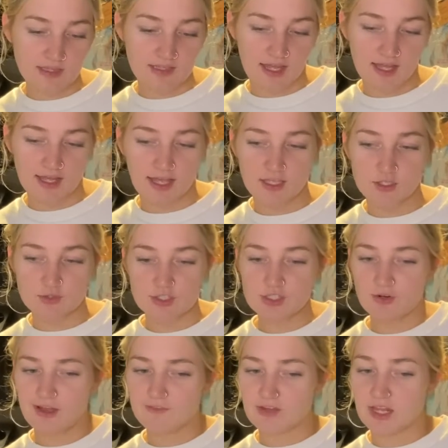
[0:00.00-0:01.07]
that, I usually
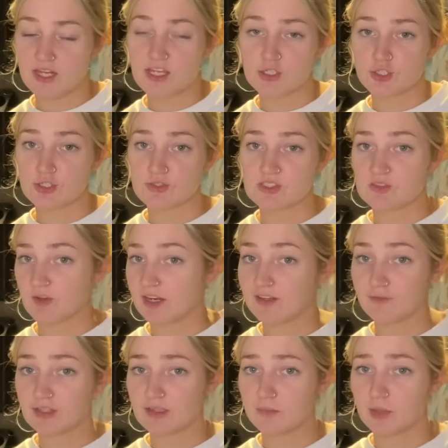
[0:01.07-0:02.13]
don't have any issues finding
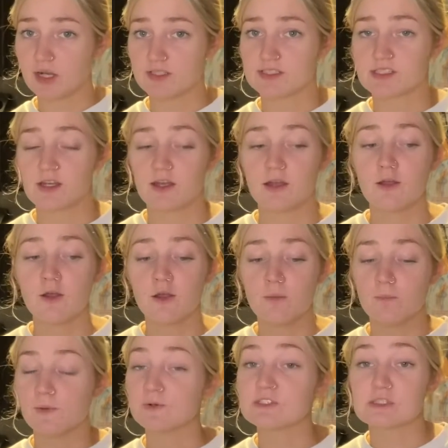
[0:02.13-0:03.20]
vegan pasta.
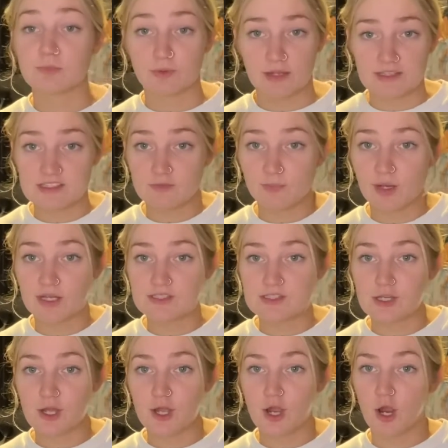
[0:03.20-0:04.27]
Most brands of
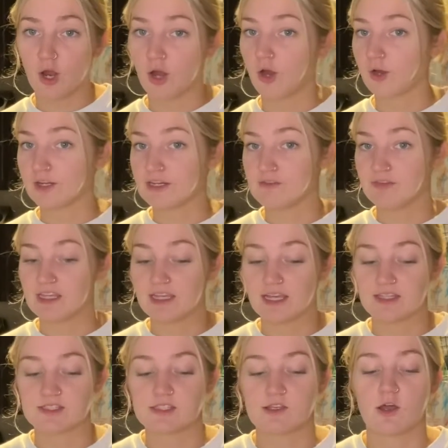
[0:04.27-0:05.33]
pasta are already
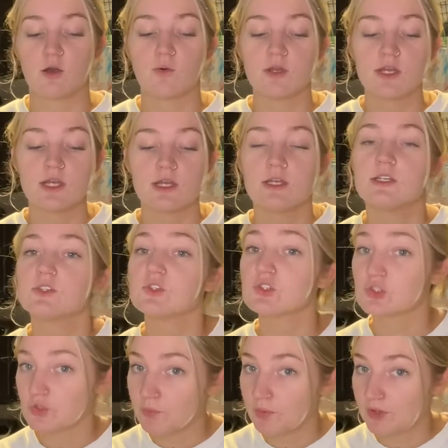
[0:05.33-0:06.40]
vegan. So
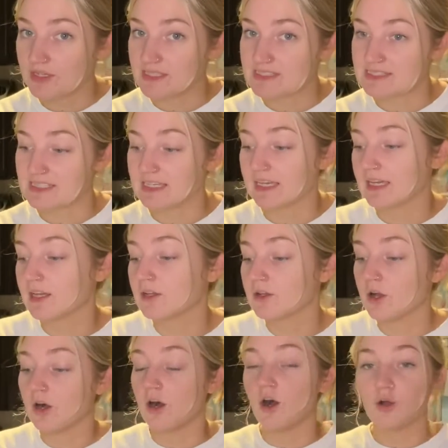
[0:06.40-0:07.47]
super easy,
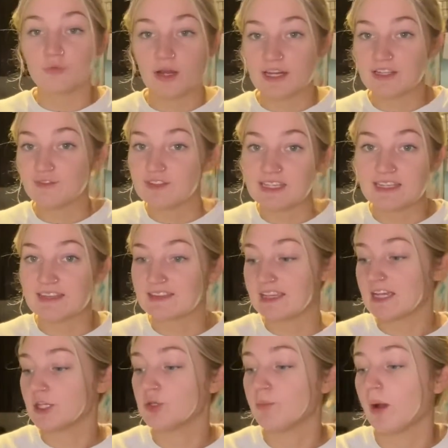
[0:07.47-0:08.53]
already vegan
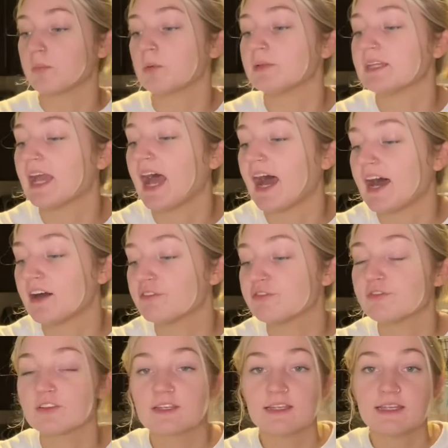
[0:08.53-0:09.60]
thing you probably have
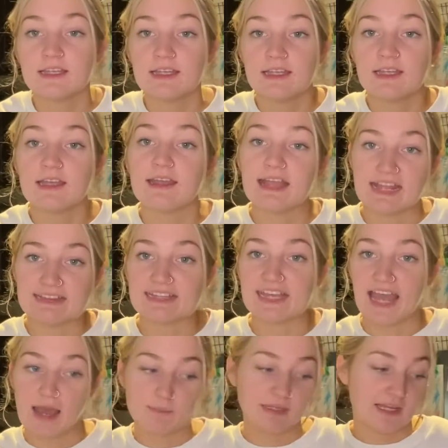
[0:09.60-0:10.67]
in the
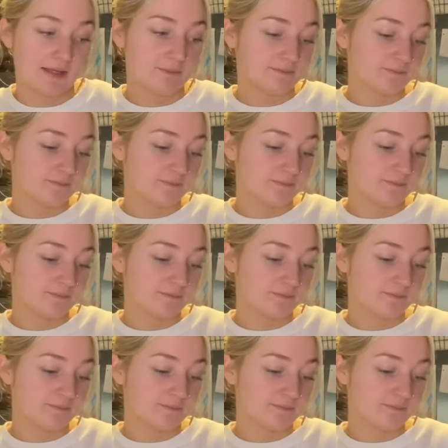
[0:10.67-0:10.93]
cabinet.